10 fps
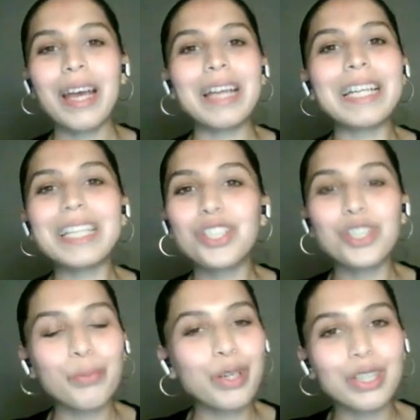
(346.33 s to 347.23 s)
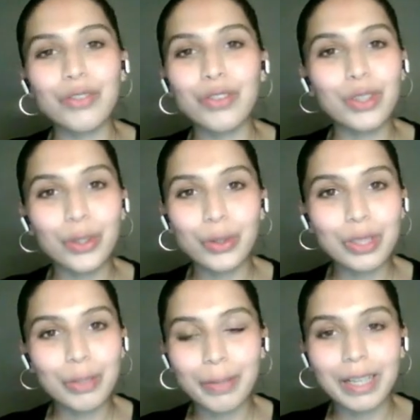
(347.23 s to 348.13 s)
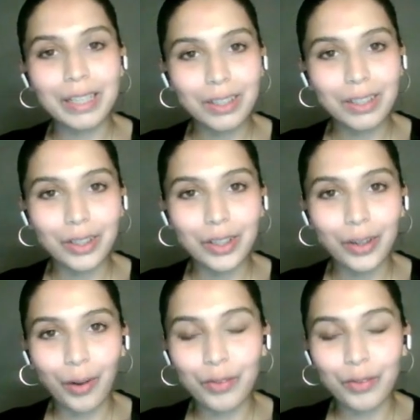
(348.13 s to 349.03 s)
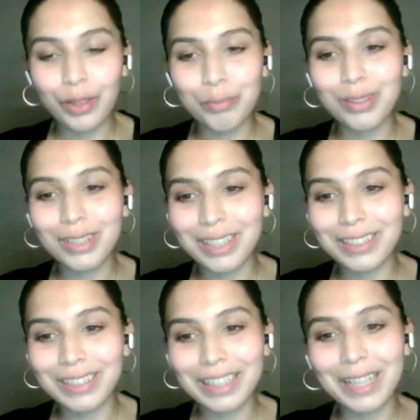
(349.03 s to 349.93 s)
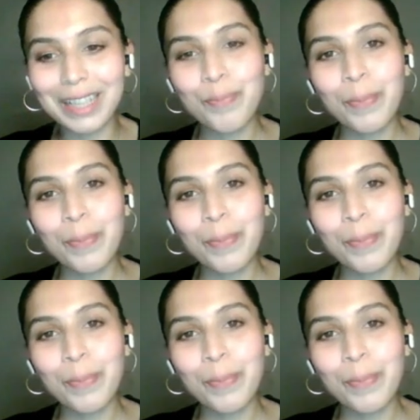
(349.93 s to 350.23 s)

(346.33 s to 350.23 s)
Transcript: and that's just because of the low supply of the red blood cells again.